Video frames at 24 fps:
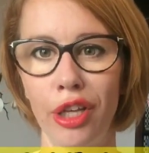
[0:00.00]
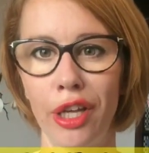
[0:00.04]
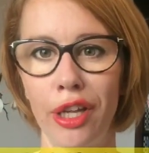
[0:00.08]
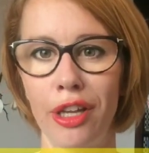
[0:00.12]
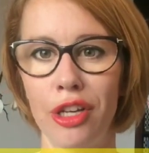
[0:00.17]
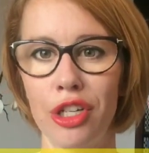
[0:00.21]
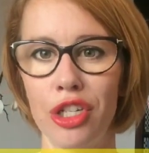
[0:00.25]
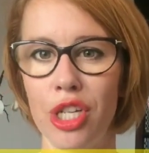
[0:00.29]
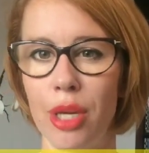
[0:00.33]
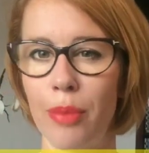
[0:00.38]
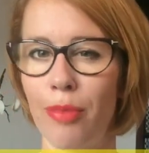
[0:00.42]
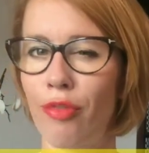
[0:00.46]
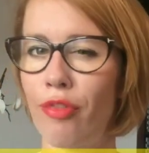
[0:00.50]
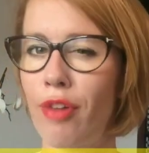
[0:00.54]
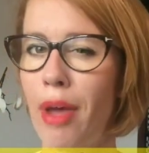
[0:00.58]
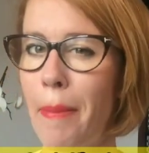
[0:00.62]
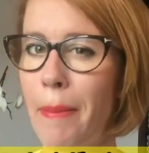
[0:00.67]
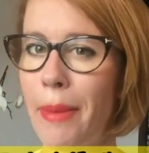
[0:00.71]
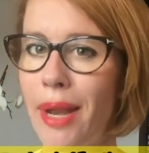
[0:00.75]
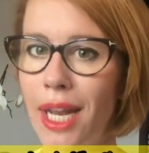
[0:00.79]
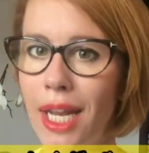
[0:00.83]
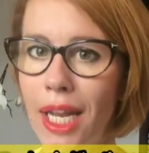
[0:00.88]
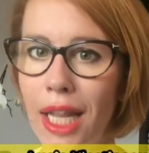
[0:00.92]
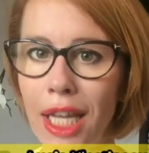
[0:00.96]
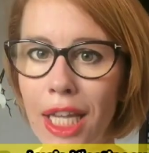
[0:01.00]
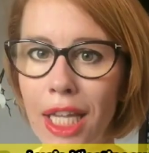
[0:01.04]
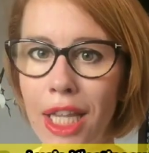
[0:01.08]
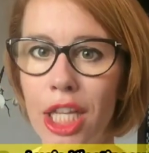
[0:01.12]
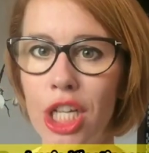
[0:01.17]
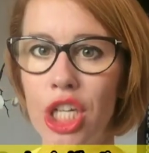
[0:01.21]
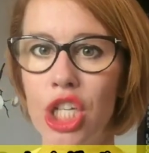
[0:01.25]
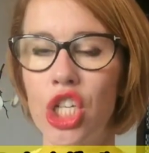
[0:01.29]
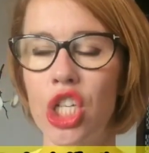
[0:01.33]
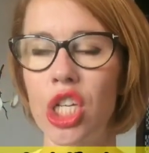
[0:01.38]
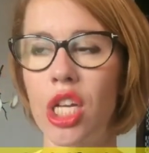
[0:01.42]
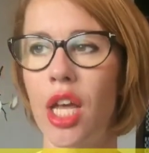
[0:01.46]
leadership feminine
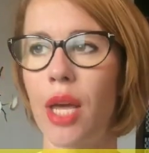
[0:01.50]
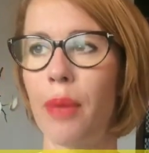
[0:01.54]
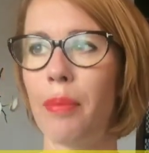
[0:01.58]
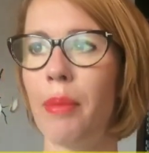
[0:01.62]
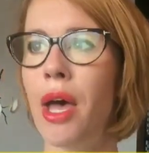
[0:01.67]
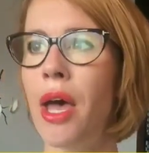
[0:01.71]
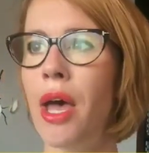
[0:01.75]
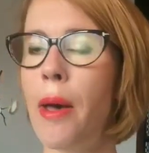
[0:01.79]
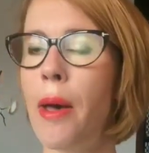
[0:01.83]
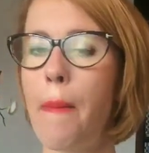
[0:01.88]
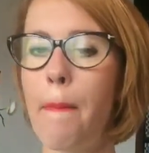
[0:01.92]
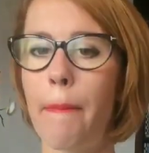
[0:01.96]
leadership,